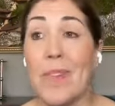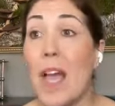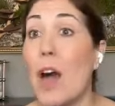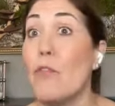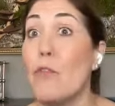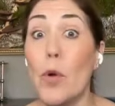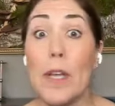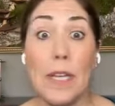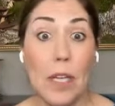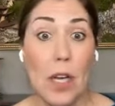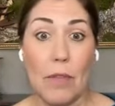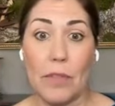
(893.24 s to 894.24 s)

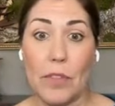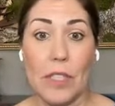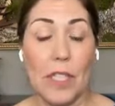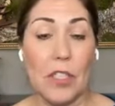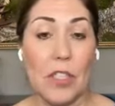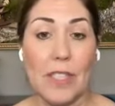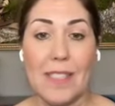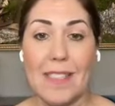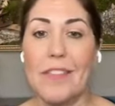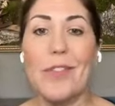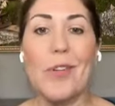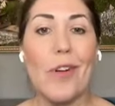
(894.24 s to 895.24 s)
Avoiding conversations,
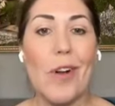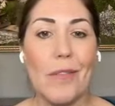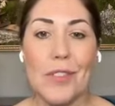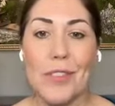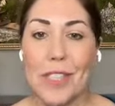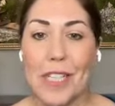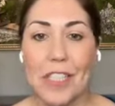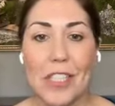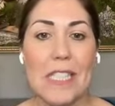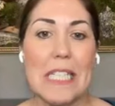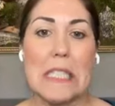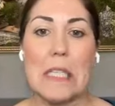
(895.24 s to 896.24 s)
difficult
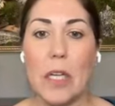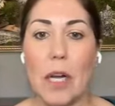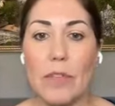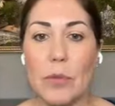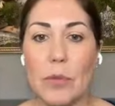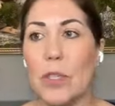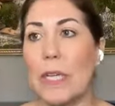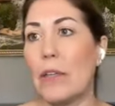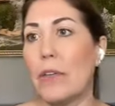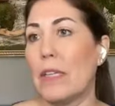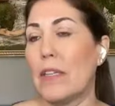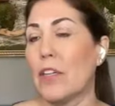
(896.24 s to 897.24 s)
conversations, it's uncomfortable. I
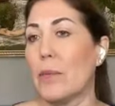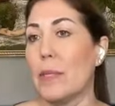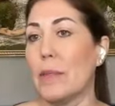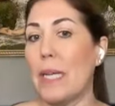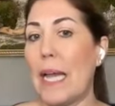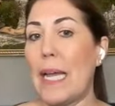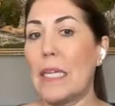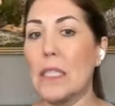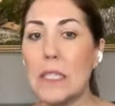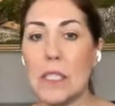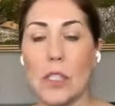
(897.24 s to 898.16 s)
don't think they're going to be able to handle it.